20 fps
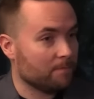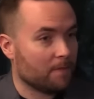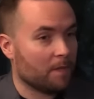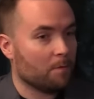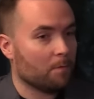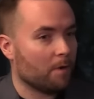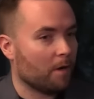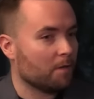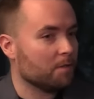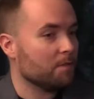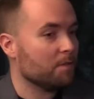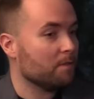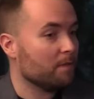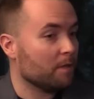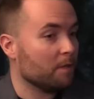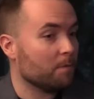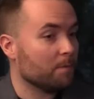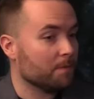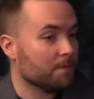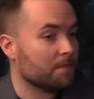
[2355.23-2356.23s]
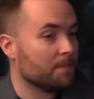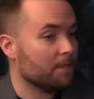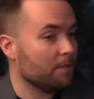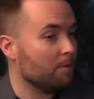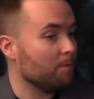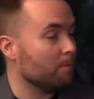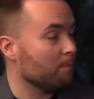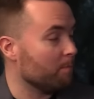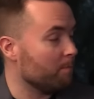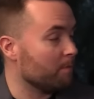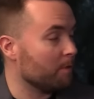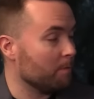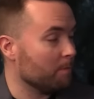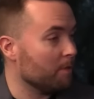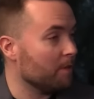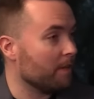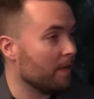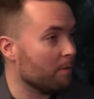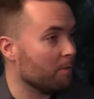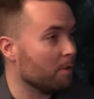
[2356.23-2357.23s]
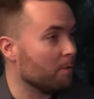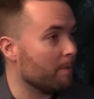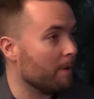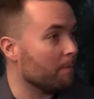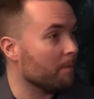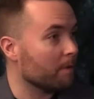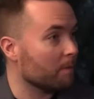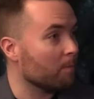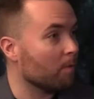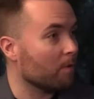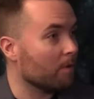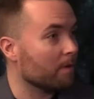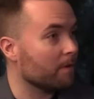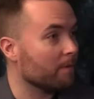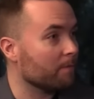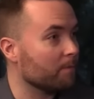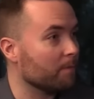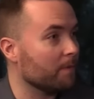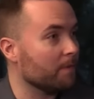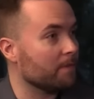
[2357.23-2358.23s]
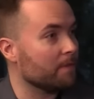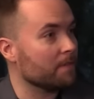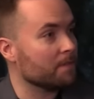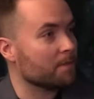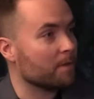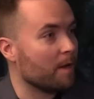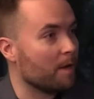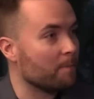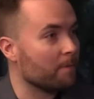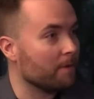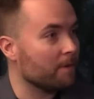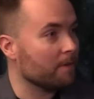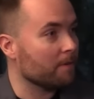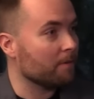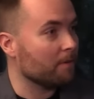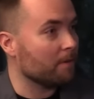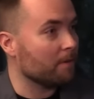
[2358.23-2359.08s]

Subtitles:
Do you think we'll see you communicate with the public more when things are happening,